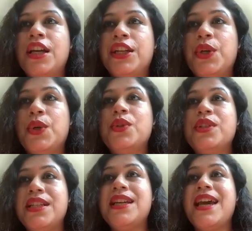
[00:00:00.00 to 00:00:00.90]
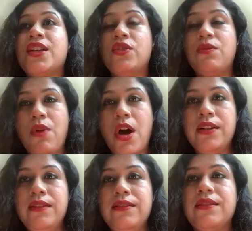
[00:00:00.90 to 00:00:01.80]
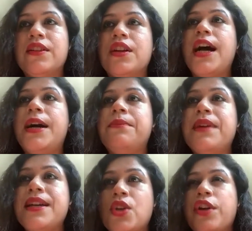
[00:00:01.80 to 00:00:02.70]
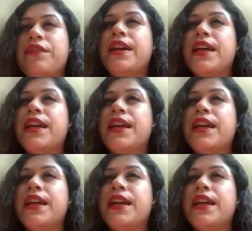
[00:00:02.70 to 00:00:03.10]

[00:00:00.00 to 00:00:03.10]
UTXO model, a sort of